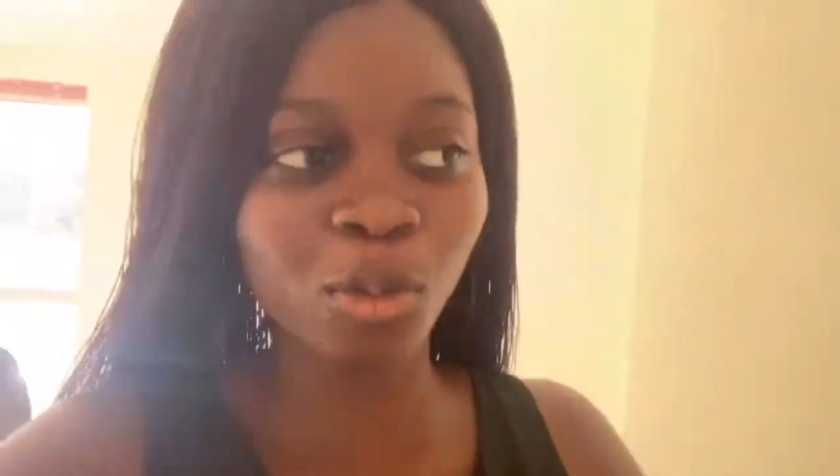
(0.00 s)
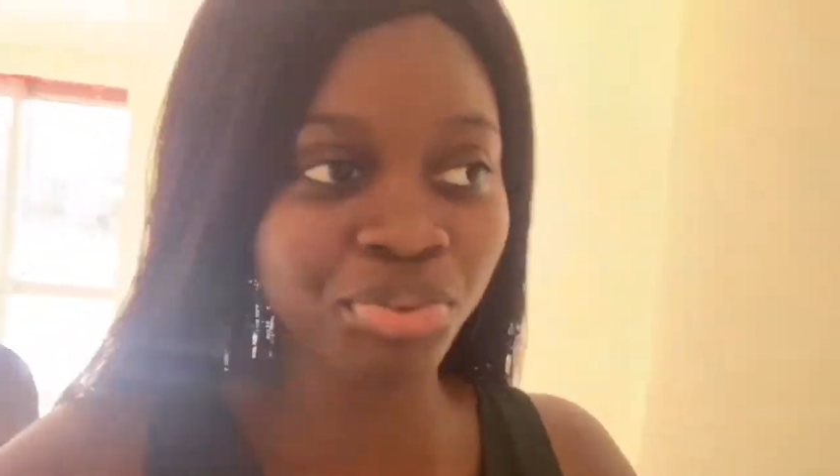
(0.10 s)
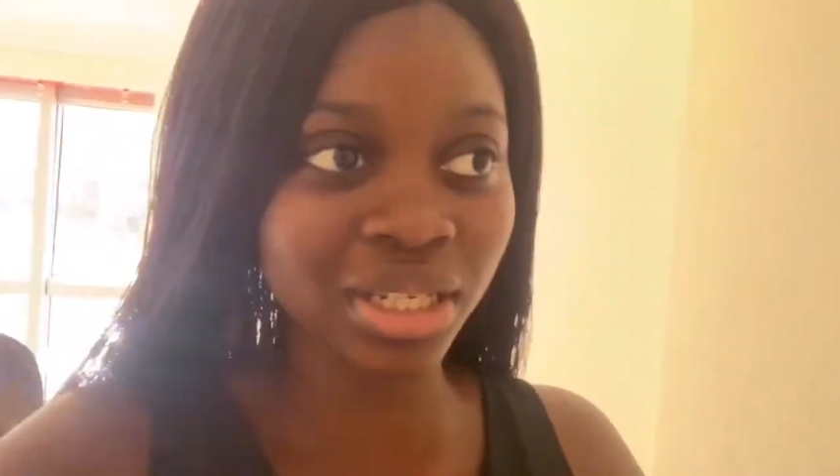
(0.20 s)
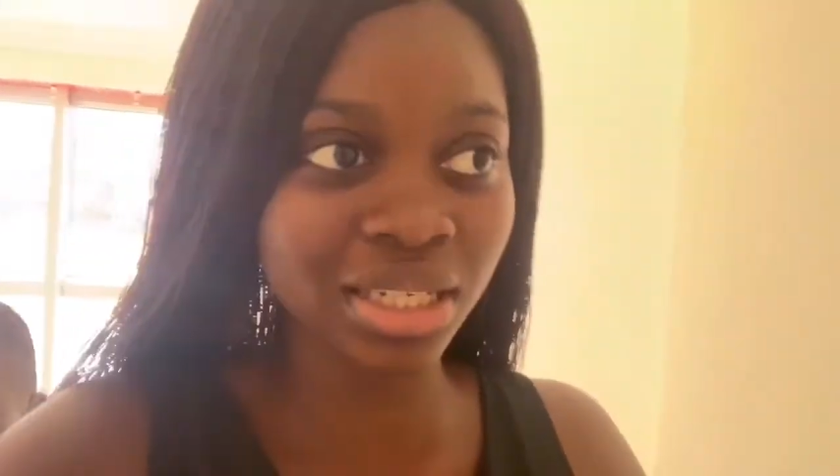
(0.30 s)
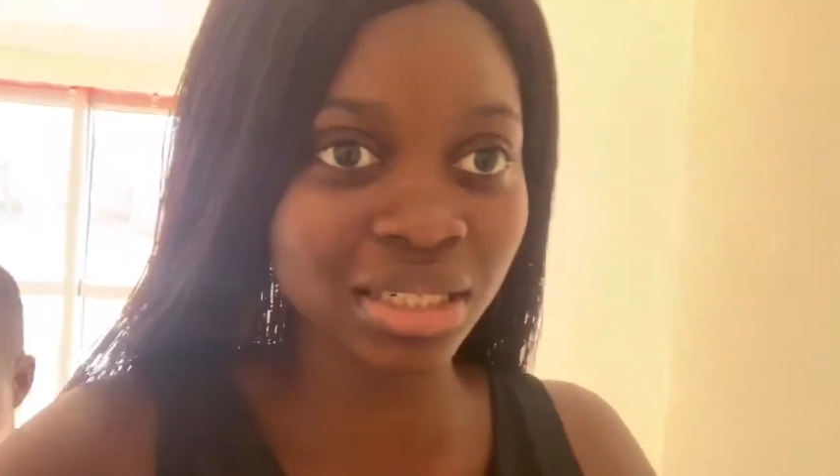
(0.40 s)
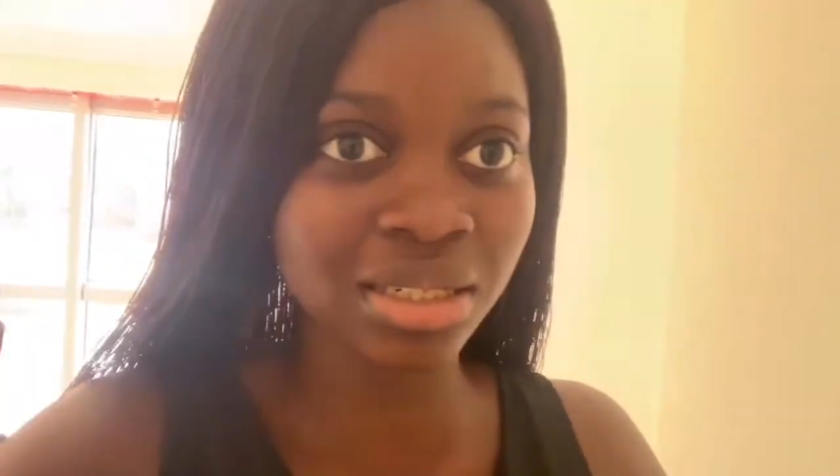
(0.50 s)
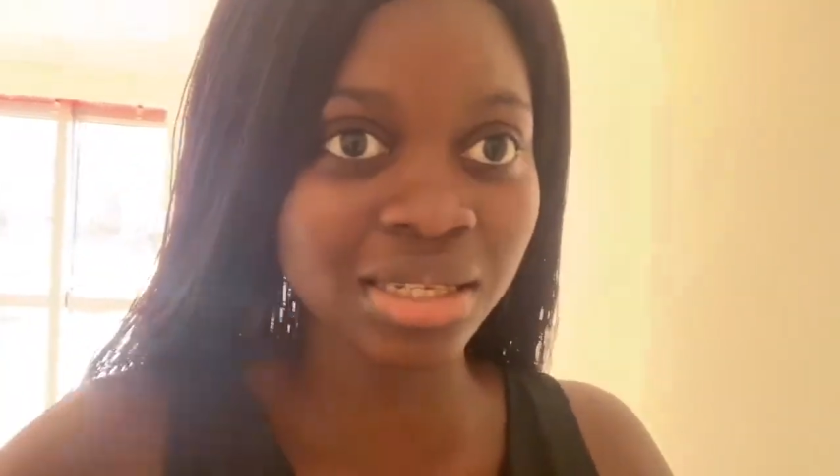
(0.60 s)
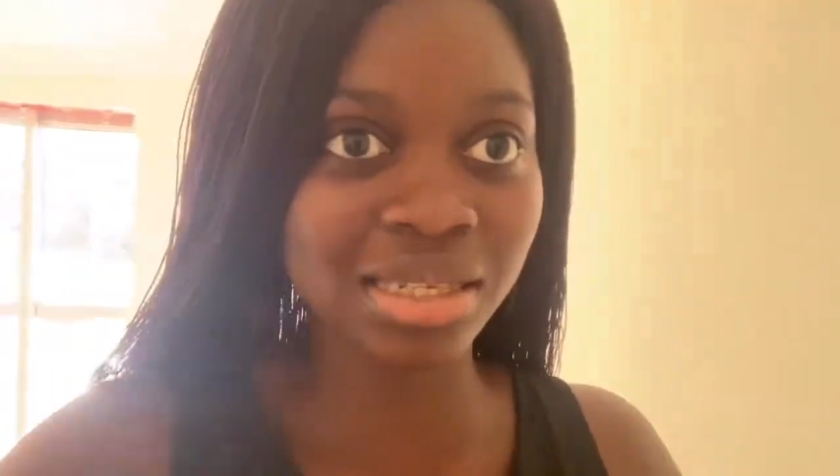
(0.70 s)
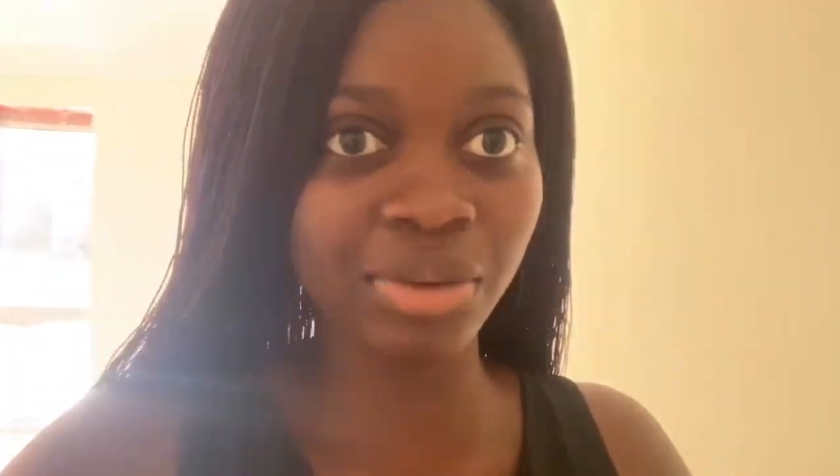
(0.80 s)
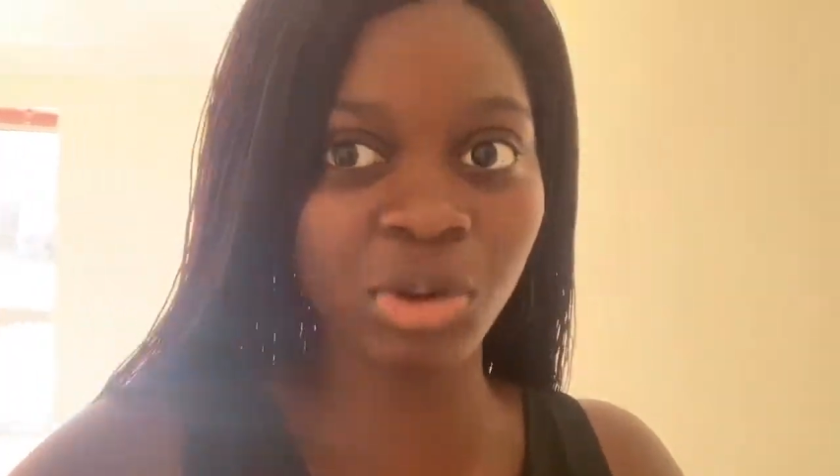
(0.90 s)
opening
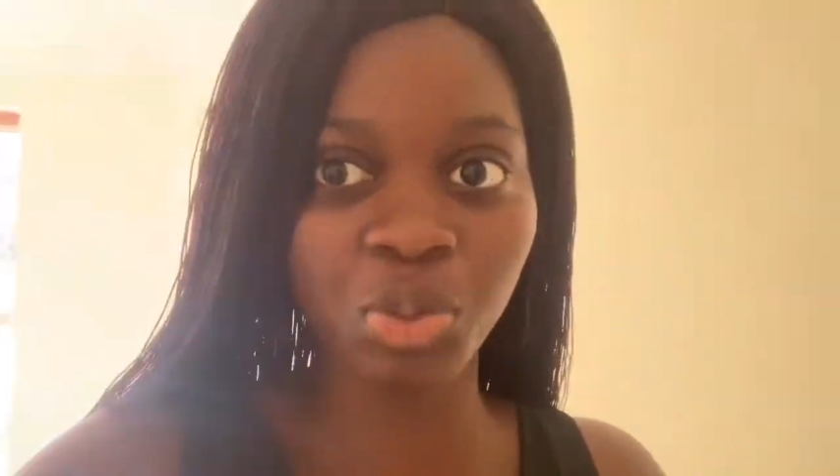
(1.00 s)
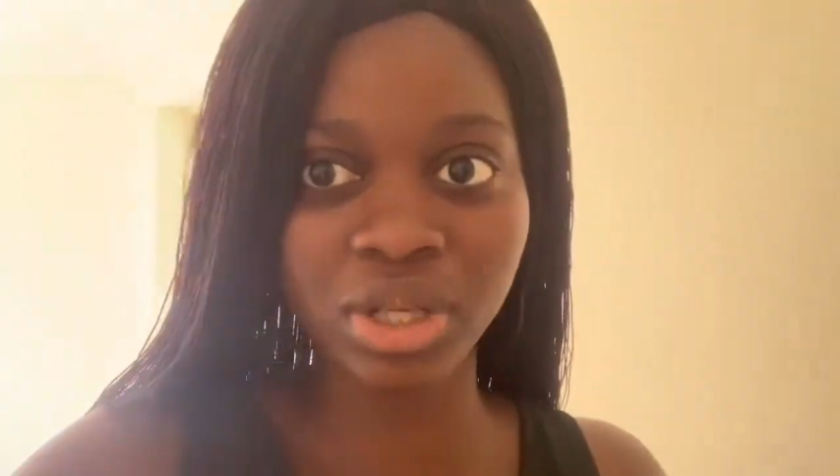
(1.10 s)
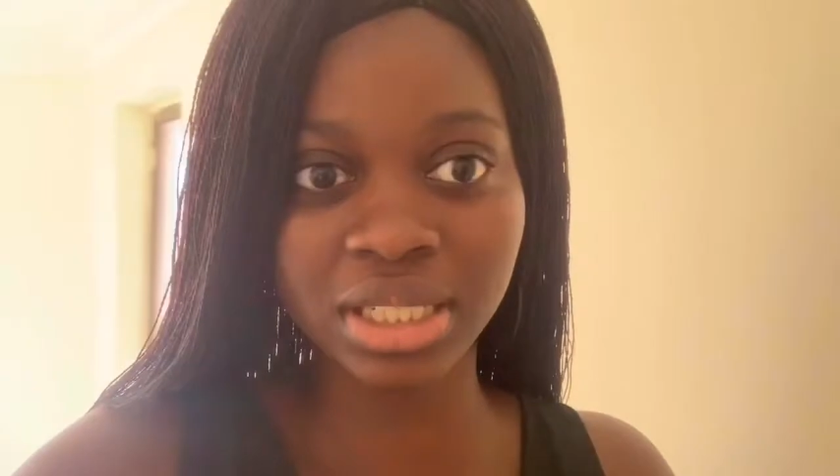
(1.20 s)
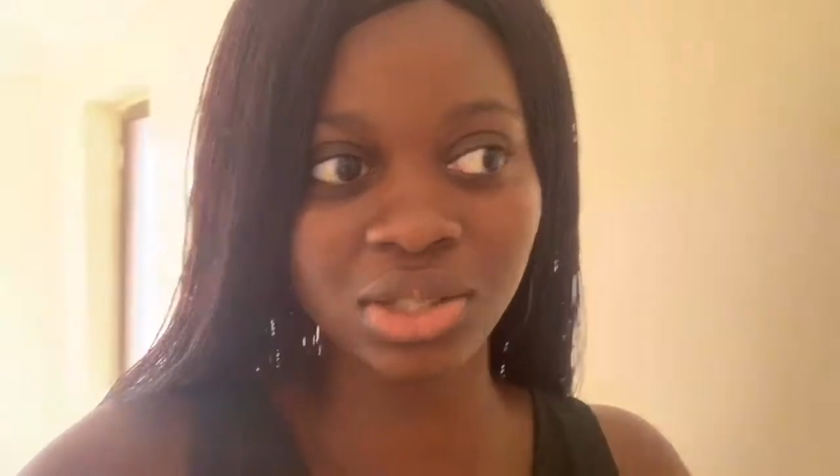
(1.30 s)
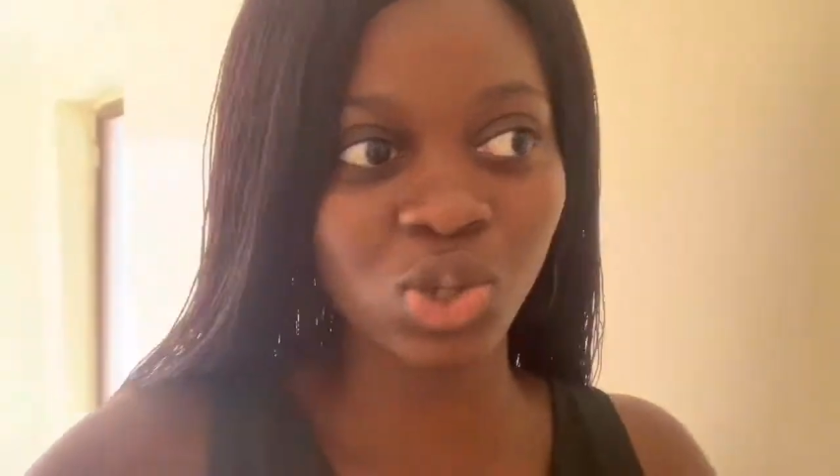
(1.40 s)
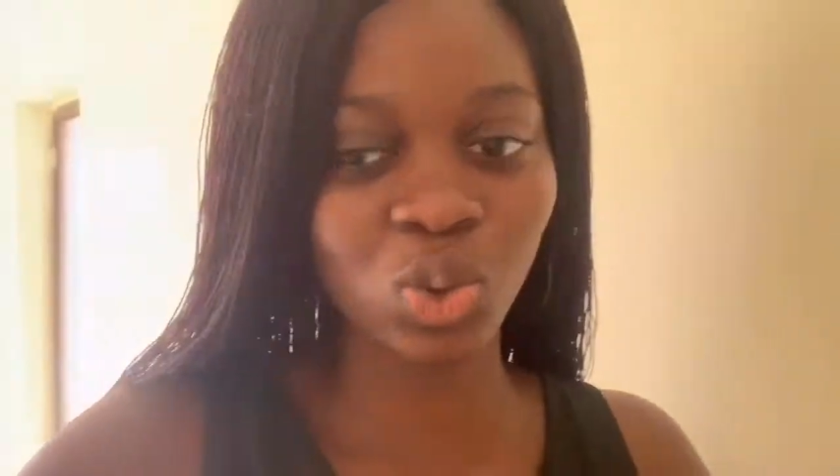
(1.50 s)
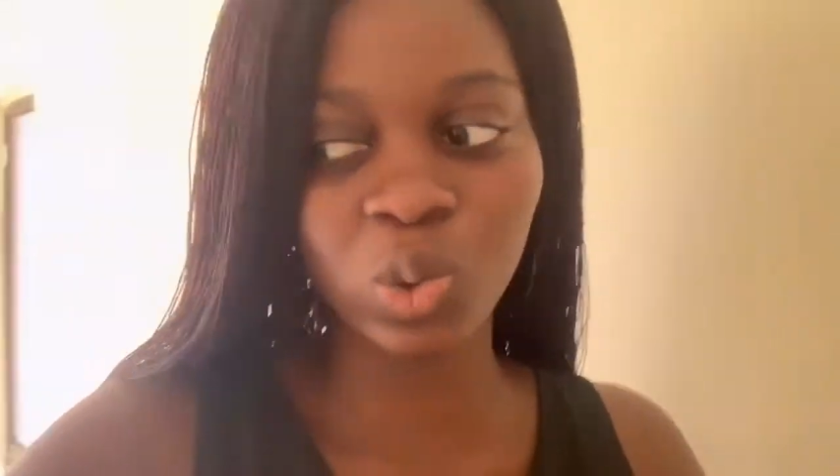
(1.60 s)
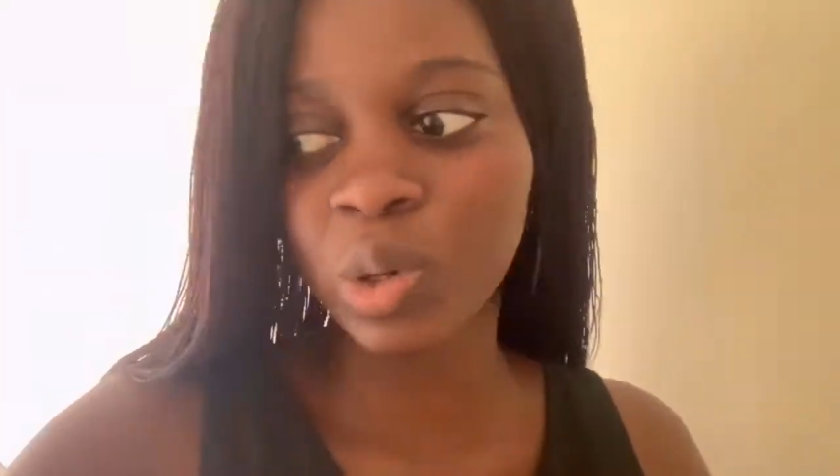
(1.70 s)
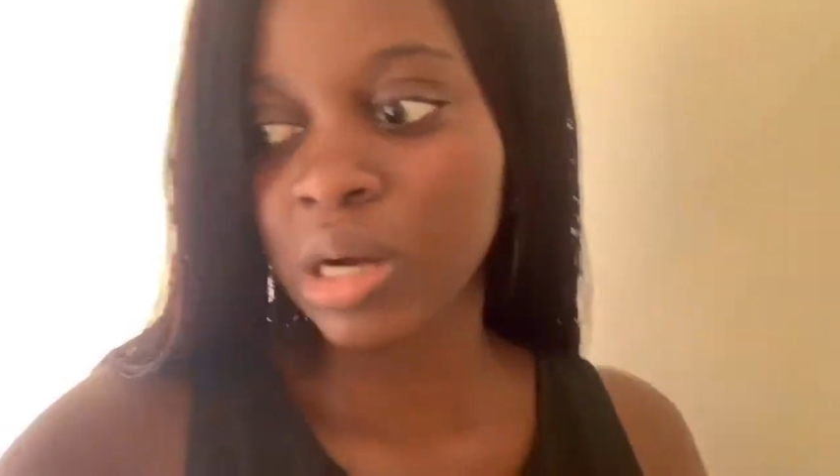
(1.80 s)
ceremony, so